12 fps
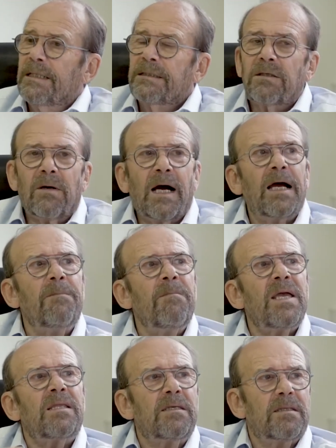So I
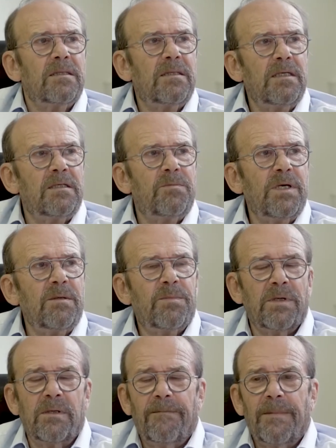met these
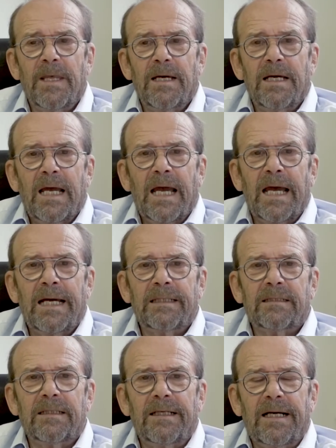people,
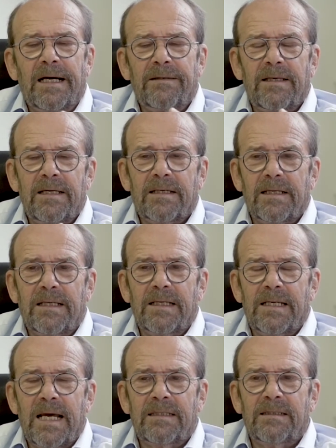and I think
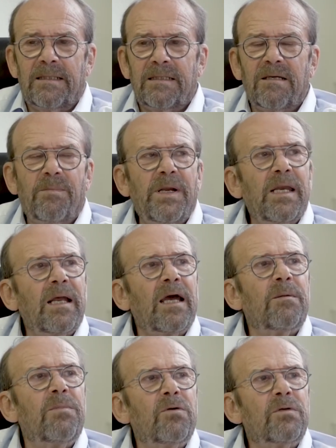that's disciplining
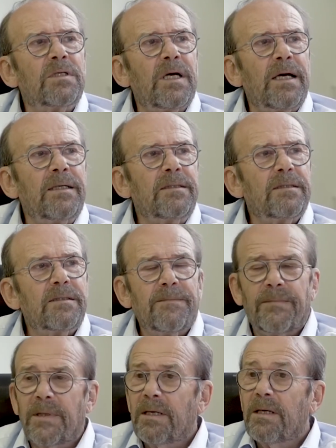at both sides.
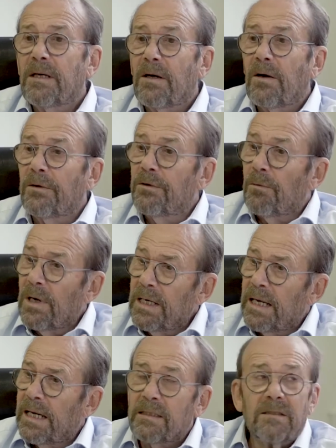On the one
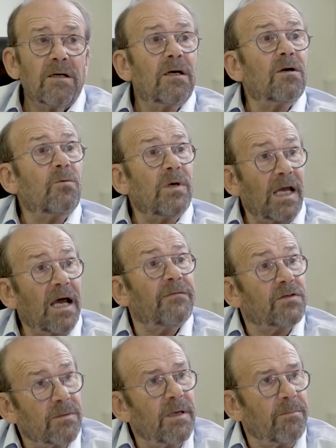hand, we have
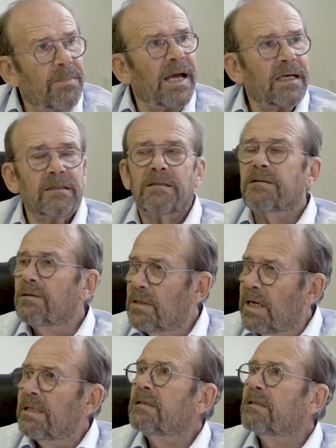some impact.
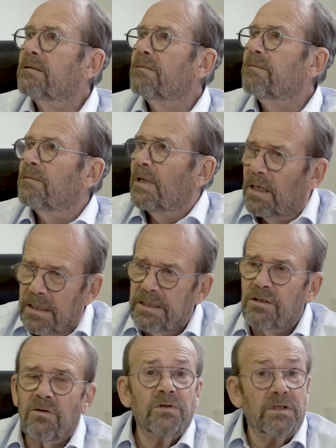Yes, they
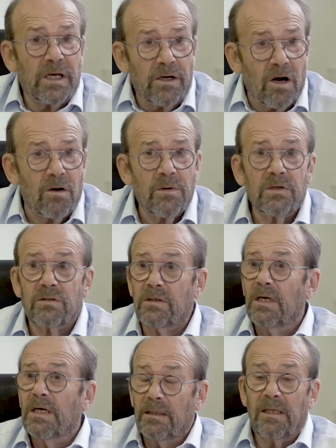listen to us, they know
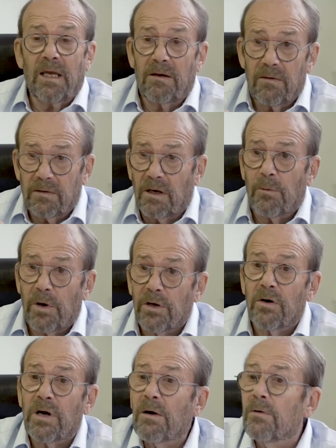us, they
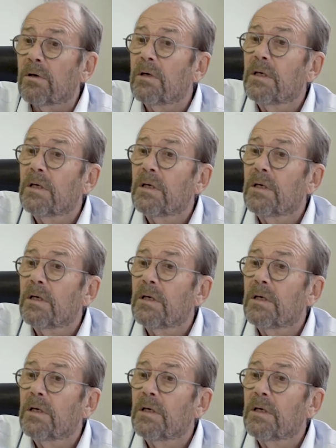were on our